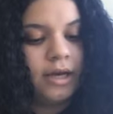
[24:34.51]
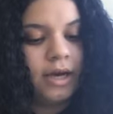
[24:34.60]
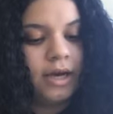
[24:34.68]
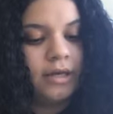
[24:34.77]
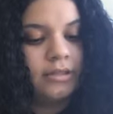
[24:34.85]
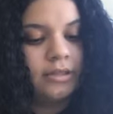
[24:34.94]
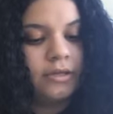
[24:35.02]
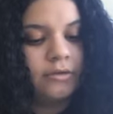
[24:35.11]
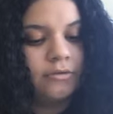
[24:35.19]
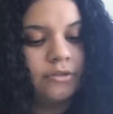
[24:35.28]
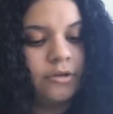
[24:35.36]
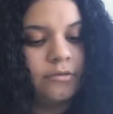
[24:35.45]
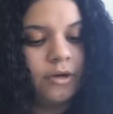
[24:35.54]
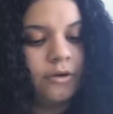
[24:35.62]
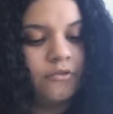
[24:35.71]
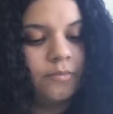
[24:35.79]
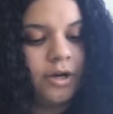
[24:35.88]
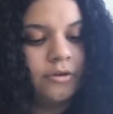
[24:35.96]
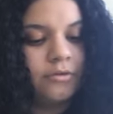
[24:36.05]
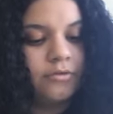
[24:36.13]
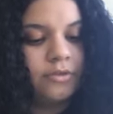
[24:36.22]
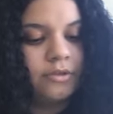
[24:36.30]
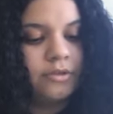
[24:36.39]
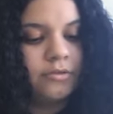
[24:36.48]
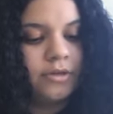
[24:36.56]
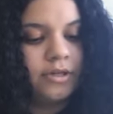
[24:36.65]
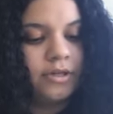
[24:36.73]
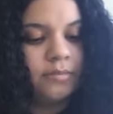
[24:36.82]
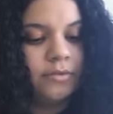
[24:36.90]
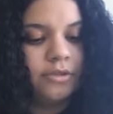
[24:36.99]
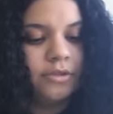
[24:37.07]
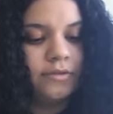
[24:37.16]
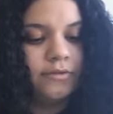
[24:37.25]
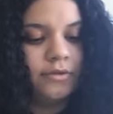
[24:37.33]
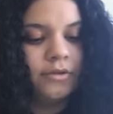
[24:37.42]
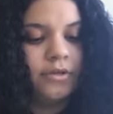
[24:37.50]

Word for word: that eyes I know so well from my own distorted images of